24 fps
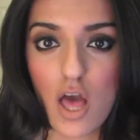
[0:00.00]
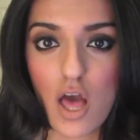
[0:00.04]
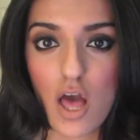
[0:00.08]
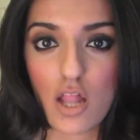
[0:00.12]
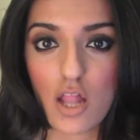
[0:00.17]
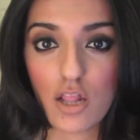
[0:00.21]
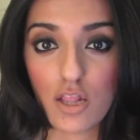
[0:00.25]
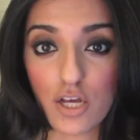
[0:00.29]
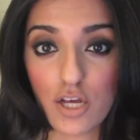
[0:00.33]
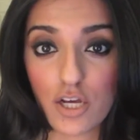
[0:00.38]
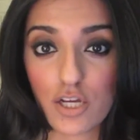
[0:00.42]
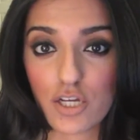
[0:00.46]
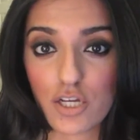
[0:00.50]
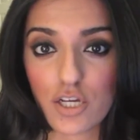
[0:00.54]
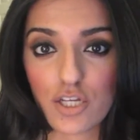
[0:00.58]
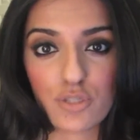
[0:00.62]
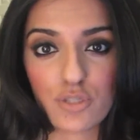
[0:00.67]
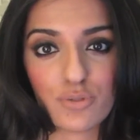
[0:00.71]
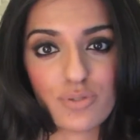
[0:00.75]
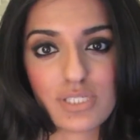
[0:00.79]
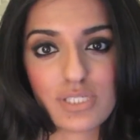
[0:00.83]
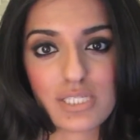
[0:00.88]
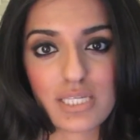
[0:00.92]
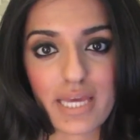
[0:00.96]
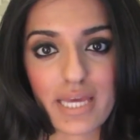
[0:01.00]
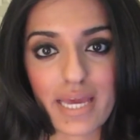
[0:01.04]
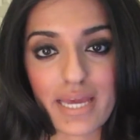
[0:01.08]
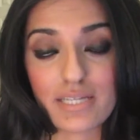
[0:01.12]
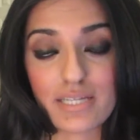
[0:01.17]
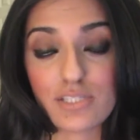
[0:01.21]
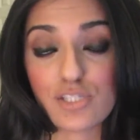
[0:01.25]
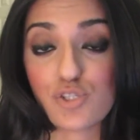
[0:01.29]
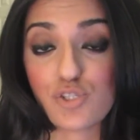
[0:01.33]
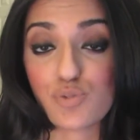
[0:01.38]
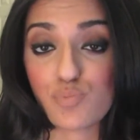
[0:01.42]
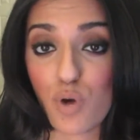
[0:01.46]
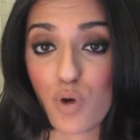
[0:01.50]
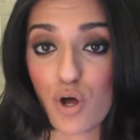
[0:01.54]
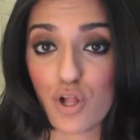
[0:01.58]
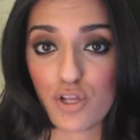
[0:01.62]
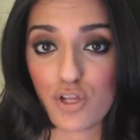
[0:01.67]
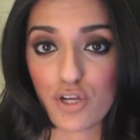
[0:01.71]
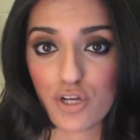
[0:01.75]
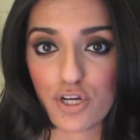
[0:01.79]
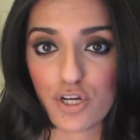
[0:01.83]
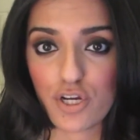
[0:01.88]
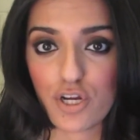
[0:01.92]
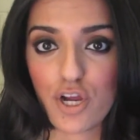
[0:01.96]
look using a
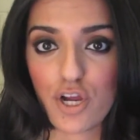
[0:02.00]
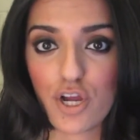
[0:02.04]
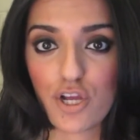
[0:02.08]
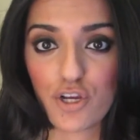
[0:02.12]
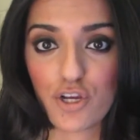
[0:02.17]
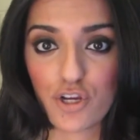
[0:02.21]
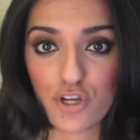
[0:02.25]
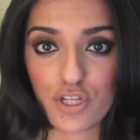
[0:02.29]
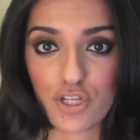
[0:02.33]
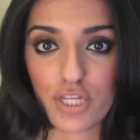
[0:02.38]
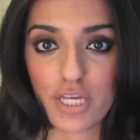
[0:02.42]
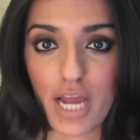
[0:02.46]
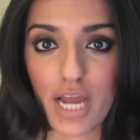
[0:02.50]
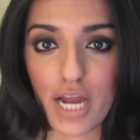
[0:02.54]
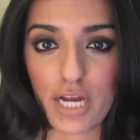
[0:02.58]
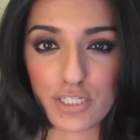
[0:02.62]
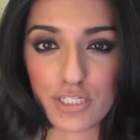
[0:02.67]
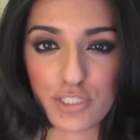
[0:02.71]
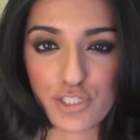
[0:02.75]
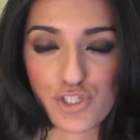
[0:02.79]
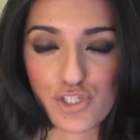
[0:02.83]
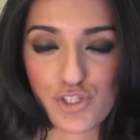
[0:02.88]
smaller curling iron,